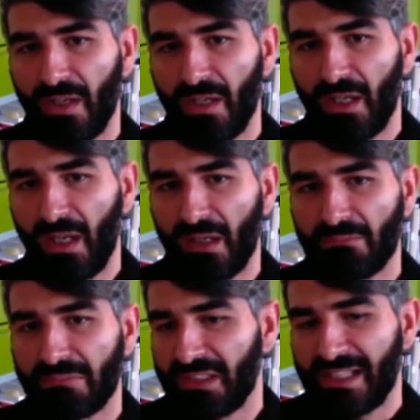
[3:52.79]

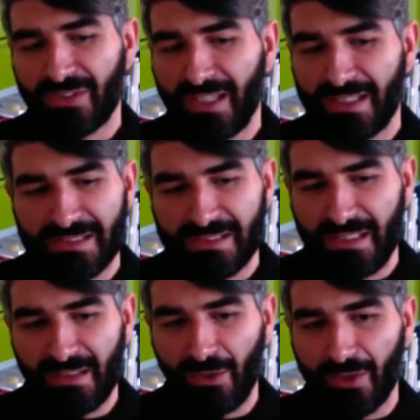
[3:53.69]
But as you can
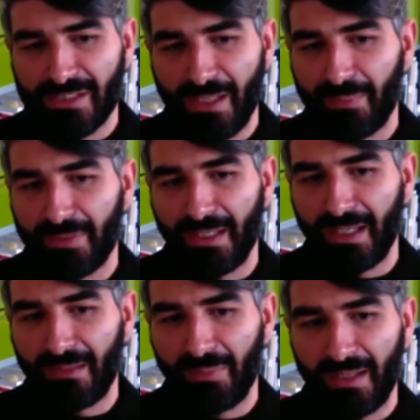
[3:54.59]
see, a lot is
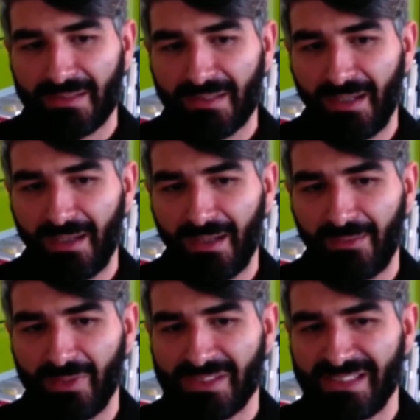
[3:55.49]
happening, but
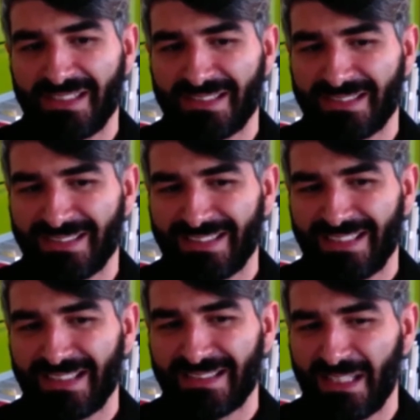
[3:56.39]
we see
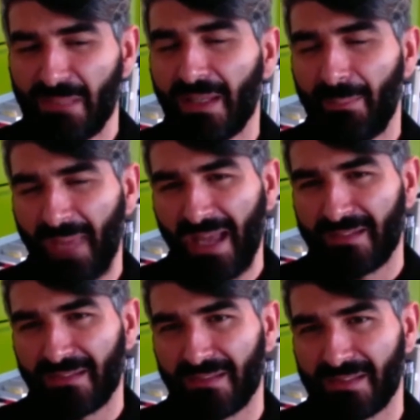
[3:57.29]
similar
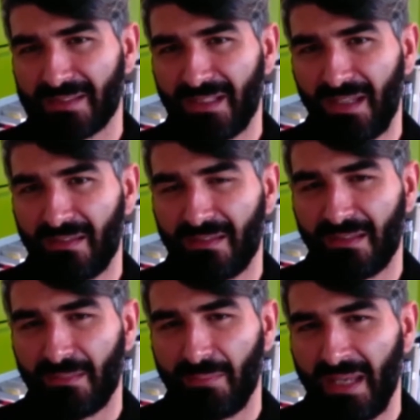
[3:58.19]
patterns in
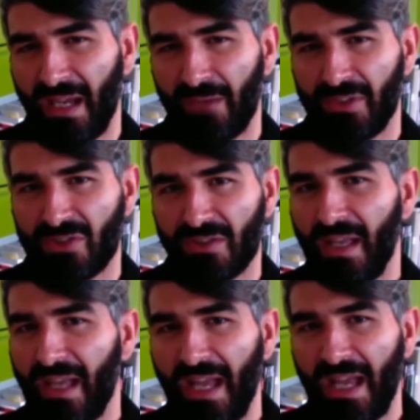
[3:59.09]
the MEA region
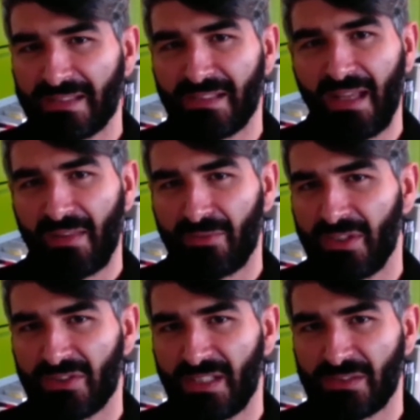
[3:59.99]
as in other regions as